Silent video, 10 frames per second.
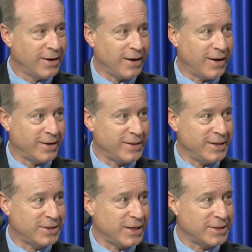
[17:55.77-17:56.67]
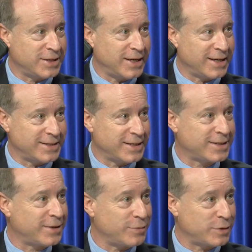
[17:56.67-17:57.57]
Uh, these things didn't
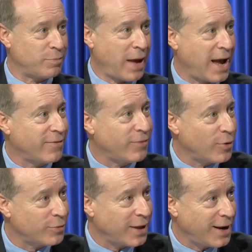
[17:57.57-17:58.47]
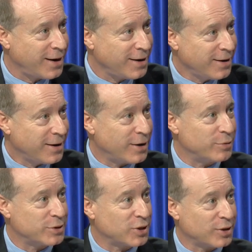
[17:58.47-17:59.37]
exist. It was a bag phone then. It
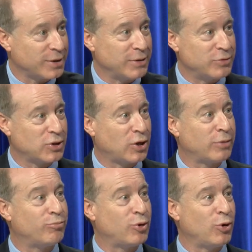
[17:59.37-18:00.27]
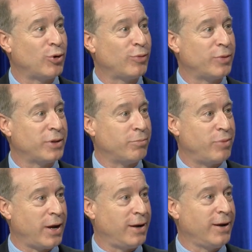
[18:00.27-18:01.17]
was a it was a computer with a
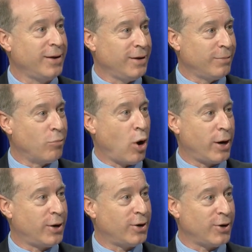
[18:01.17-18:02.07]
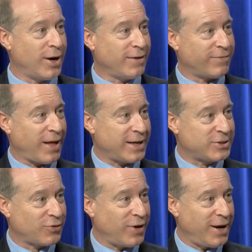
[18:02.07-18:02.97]
big monitor, not a flat
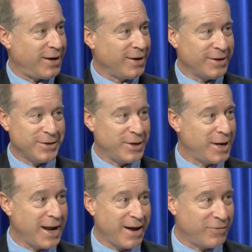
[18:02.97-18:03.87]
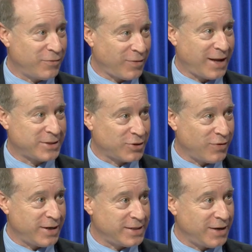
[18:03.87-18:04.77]
screen. You didn't the flat
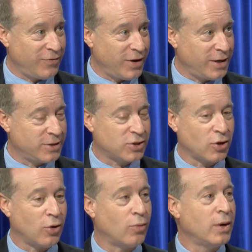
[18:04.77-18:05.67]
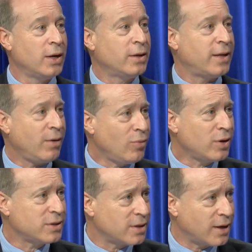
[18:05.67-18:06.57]
screen TVs, so that
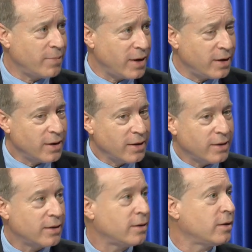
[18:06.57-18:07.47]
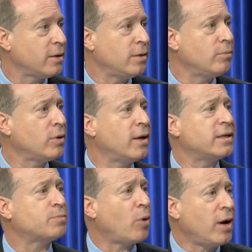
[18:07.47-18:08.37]
works. I mean,
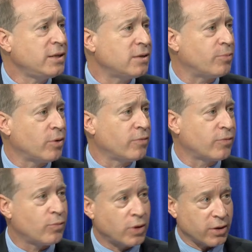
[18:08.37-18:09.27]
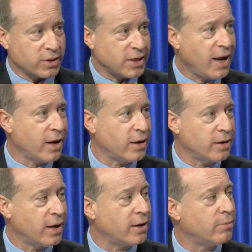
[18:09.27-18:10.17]
it's possible from what you're saying
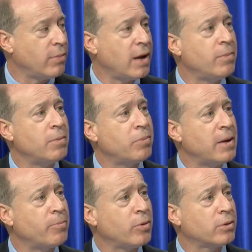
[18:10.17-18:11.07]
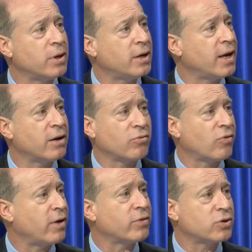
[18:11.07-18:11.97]
that maybe people didn't get a
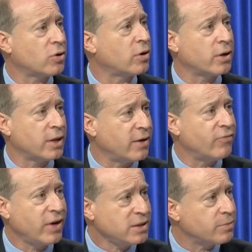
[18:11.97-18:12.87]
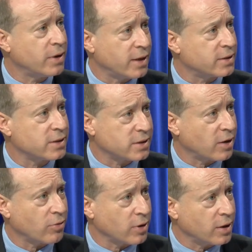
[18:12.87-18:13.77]
great return on the investment
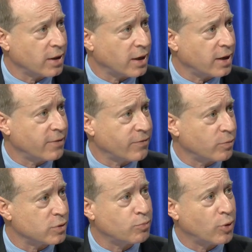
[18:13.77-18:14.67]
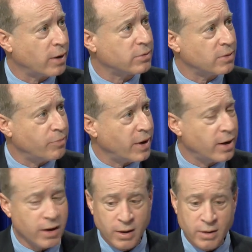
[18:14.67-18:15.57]
necessarily. That if it was put out to
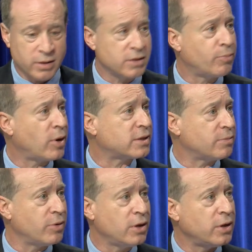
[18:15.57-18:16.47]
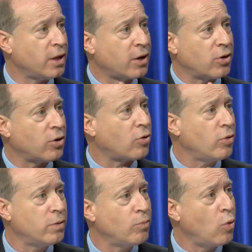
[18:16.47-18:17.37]
bid, there's a possibility they could have
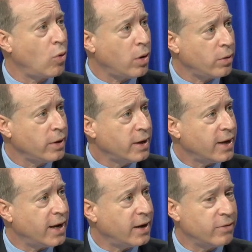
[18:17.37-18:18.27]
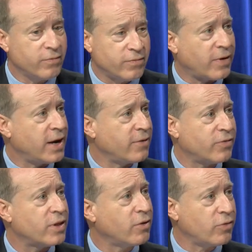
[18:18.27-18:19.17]
earned more in funding
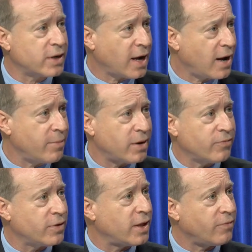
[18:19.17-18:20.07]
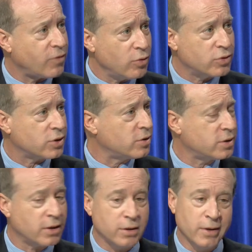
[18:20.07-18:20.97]
for their retirement, for their
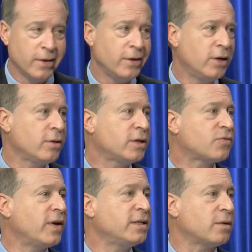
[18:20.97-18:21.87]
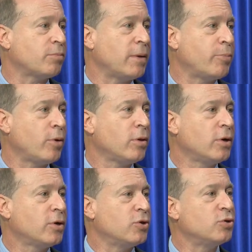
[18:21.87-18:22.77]
futures, and you know, let's face it, people
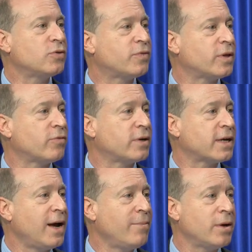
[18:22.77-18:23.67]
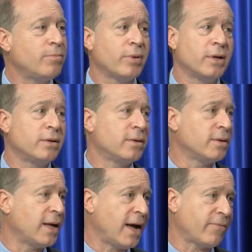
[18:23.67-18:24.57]
use it for their retirement, but
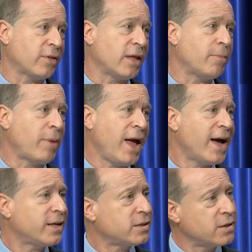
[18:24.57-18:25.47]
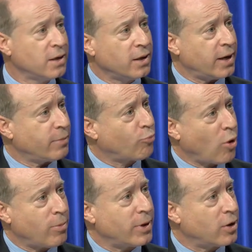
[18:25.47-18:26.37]
after they pass, it
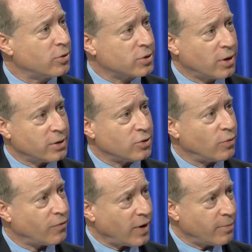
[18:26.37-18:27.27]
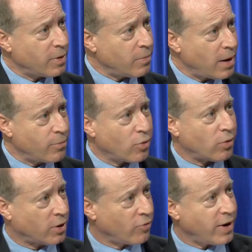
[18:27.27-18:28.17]
probably goes on to a family member or
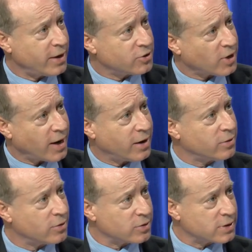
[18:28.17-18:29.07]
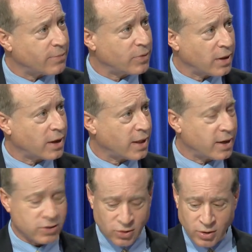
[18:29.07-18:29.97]
a grandchild or something like
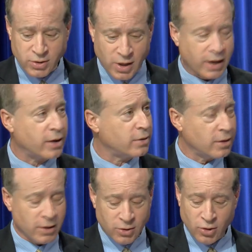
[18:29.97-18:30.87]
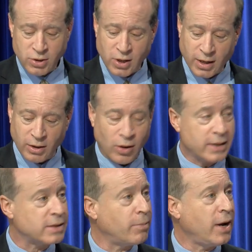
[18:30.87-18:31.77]
that. So you're talking, you're talking
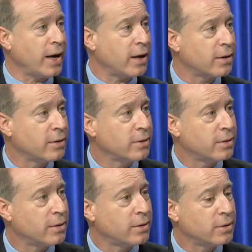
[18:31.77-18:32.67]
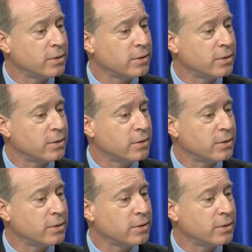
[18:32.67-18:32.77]
lots of money. Correct.